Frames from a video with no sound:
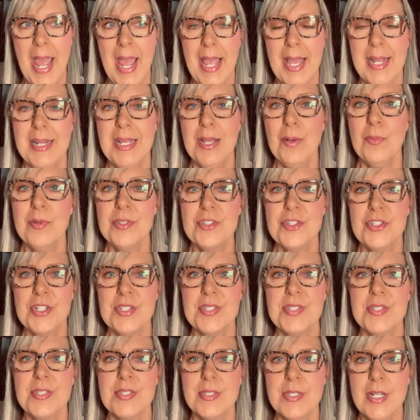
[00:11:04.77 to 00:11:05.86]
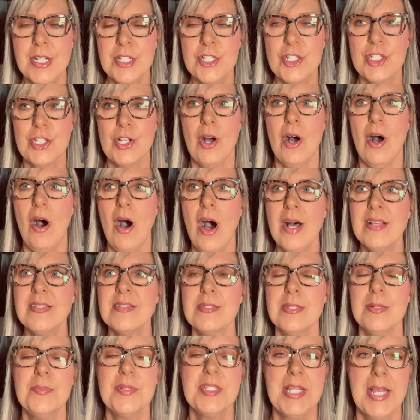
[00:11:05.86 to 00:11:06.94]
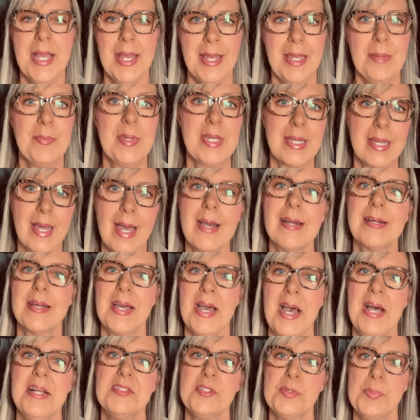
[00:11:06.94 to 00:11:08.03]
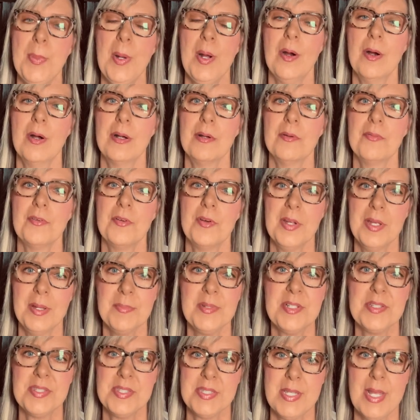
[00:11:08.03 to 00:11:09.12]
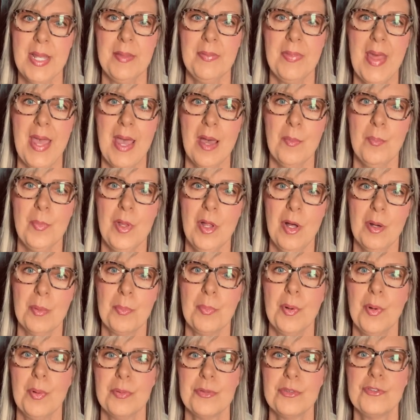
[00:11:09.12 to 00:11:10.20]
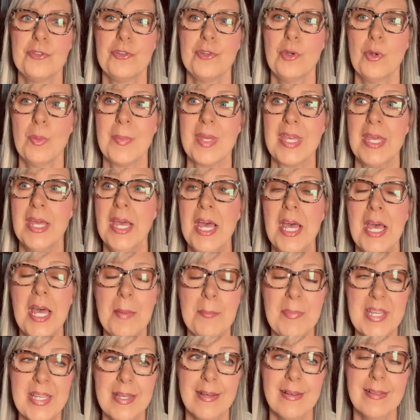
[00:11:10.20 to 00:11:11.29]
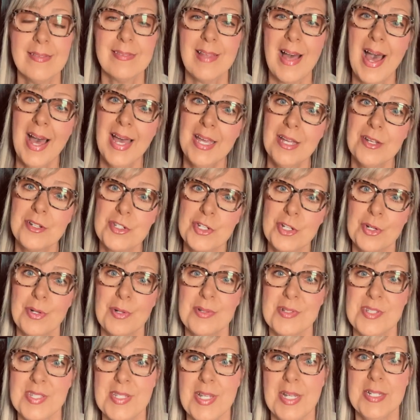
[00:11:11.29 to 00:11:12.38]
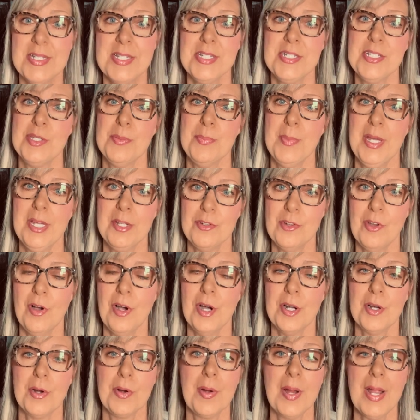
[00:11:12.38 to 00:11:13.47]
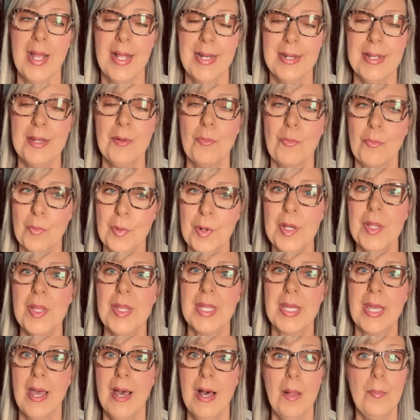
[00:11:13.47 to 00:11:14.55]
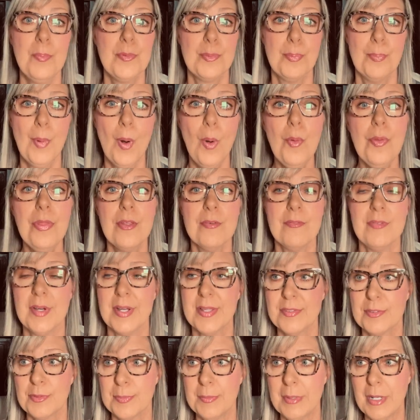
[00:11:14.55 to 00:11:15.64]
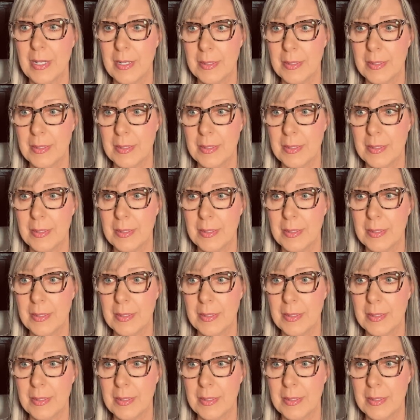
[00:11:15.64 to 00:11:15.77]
And it was just such awesome timing on God's part for him to send that blog post to me, because I in turn sent it to my daughter, and it really helped both of us.